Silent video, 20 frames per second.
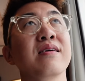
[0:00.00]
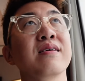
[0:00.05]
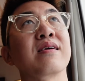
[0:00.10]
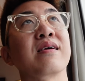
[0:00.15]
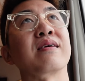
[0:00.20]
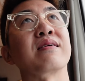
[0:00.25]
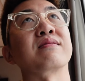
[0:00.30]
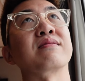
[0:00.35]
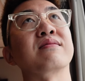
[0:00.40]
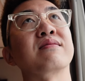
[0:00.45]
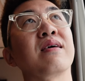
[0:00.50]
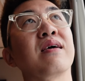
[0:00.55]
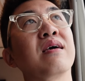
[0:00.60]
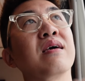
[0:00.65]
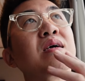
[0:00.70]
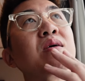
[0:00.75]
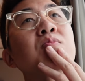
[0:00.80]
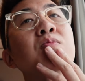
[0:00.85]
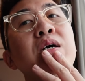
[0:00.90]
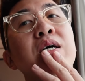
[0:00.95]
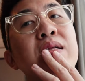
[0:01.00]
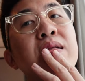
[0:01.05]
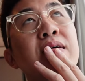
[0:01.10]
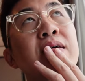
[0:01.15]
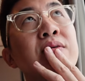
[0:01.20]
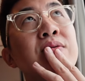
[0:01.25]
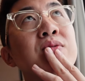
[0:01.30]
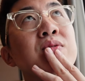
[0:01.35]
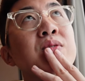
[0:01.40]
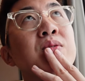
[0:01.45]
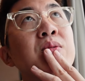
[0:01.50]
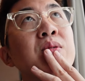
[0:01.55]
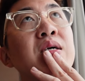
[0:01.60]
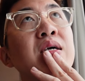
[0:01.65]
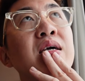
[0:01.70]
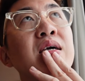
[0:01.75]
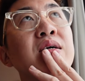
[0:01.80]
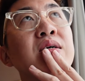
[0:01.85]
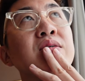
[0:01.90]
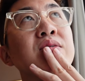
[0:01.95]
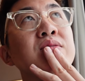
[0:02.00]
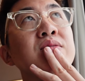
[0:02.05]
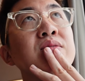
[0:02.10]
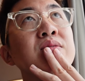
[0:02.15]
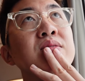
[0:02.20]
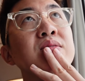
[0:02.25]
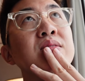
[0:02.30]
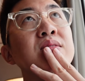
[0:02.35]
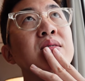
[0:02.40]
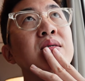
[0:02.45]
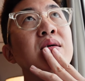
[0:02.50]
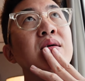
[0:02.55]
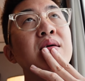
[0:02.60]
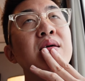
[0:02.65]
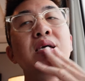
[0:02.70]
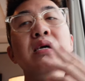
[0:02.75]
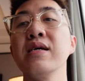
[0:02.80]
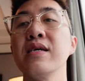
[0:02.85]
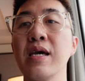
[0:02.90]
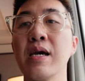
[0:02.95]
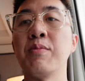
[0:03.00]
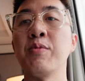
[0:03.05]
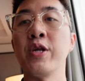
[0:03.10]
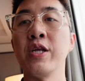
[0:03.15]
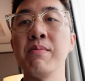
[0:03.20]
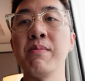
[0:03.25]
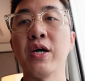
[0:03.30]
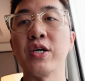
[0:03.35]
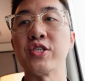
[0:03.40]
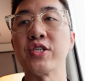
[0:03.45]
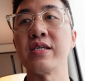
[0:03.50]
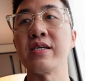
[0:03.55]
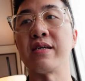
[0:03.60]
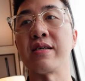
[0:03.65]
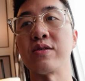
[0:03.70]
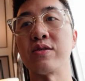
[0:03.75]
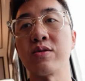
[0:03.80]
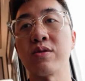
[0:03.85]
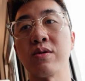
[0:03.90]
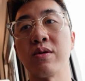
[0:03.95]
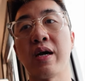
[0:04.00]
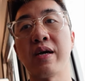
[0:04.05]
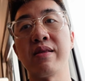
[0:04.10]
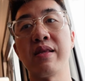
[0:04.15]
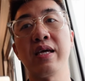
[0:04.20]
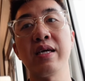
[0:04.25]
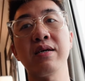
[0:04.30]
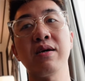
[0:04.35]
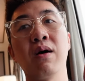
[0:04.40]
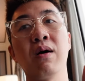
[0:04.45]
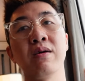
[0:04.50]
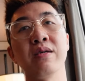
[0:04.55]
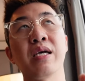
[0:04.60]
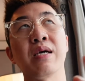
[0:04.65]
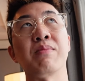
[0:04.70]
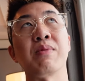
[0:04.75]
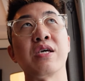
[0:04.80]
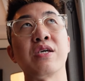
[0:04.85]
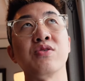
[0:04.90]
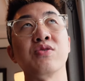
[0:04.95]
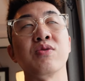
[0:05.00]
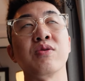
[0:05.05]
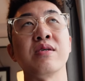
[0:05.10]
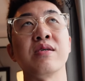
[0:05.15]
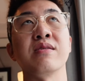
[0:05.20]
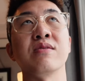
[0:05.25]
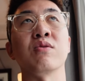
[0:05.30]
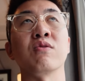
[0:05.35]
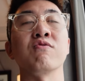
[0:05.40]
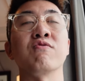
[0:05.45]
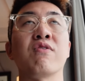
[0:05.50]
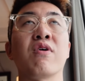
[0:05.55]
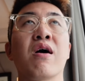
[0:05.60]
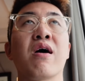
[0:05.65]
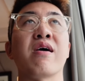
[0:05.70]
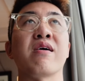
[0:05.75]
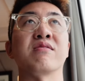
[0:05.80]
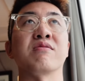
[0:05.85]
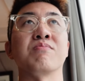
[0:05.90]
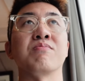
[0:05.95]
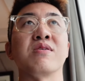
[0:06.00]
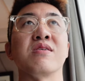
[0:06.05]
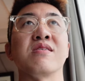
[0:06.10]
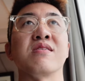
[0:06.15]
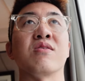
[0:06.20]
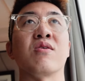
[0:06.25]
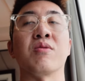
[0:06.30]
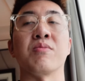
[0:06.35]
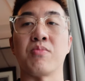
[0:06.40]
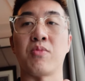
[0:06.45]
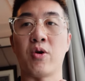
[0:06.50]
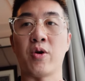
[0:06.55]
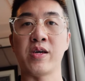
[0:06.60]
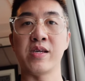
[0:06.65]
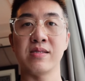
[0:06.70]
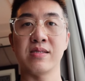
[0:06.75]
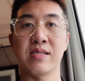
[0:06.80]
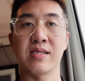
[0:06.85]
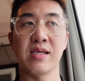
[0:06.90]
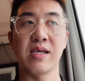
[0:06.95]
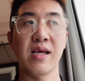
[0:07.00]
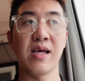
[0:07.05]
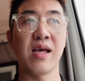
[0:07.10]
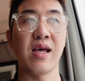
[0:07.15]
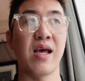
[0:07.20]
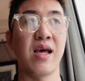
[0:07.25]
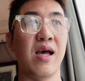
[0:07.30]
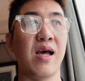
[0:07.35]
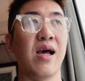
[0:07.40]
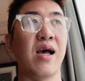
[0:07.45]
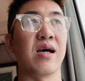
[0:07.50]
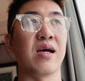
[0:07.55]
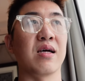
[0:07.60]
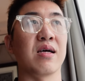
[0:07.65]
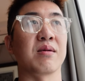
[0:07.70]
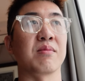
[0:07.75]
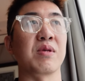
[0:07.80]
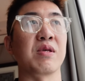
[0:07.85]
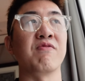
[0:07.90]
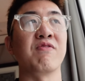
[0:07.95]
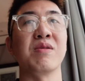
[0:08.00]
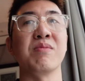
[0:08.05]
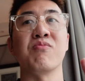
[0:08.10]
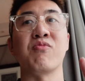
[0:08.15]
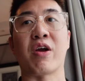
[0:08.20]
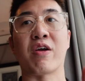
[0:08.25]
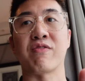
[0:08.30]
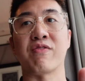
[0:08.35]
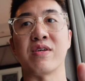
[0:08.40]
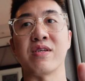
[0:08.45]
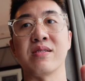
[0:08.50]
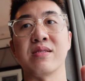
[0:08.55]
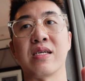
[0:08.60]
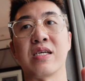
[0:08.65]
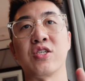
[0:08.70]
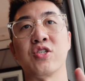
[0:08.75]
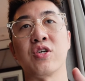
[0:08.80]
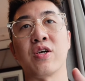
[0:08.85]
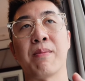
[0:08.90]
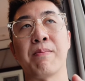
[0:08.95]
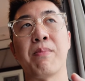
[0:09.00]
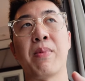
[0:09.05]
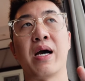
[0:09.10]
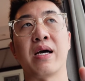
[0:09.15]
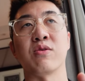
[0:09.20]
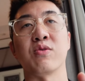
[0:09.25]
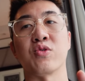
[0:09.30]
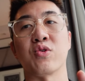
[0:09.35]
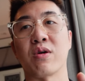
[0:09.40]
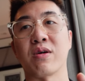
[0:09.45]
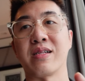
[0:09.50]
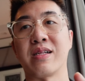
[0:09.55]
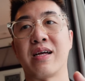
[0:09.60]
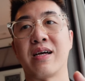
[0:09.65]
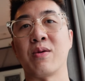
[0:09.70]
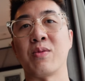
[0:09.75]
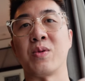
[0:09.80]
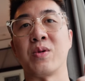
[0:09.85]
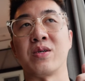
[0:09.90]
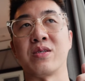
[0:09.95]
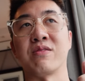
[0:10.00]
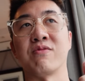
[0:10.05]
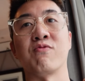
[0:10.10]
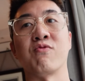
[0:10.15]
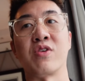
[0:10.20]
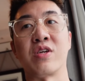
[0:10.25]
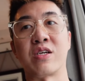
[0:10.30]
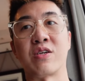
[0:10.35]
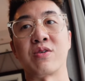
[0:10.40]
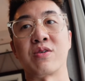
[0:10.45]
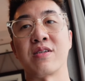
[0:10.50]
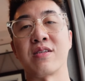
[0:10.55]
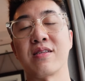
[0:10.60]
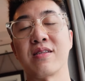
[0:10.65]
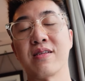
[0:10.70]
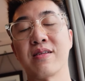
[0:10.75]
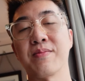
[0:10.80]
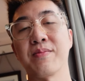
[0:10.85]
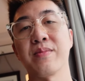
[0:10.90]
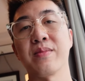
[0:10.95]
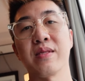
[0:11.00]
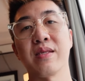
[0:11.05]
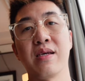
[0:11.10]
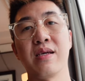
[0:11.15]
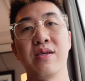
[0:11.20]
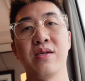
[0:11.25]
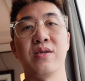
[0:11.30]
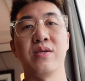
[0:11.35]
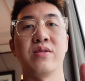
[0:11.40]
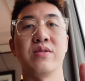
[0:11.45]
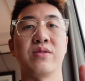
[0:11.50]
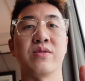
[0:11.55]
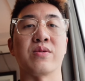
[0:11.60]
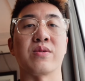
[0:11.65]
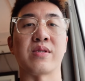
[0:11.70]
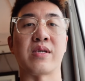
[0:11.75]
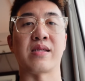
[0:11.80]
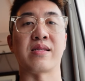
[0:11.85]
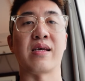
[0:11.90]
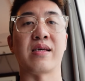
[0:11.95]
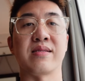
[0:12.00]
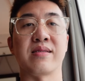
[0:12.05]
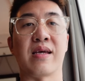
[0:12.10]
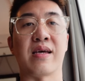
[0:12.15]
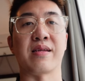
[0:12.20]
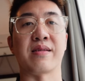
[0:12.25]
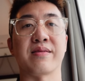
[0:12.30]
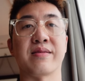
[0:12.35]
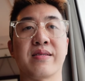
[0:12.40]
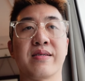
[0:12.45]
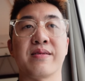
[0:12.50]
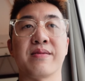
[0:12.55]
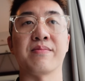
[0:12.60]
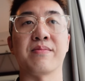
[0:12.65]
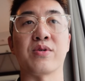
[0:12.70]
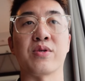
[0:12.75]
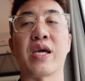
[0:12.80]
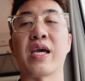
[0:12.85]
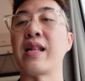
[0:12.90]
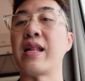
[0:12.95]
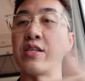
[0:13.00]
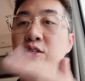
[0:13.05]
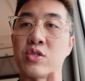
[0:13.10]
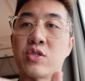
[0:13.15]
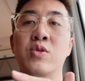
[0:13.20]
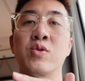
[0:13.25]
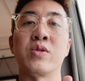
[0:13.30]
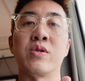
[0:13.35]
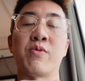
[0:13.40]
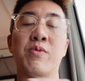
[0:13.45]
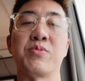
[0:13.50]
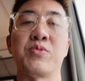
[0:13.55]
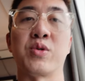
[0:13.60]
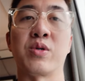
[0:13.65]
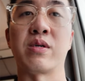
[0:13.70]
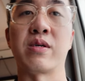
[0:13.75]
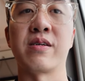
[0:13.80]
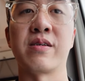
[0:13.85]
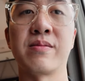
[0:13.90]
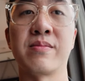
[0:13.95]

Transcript: Yes, and what else do we have? Yeah, pretty much it. So I think all their pastry so far has been on point. Even breakfast, the pan au chocolat was really good. So yeah, that's that. Okay, let's do the room tour.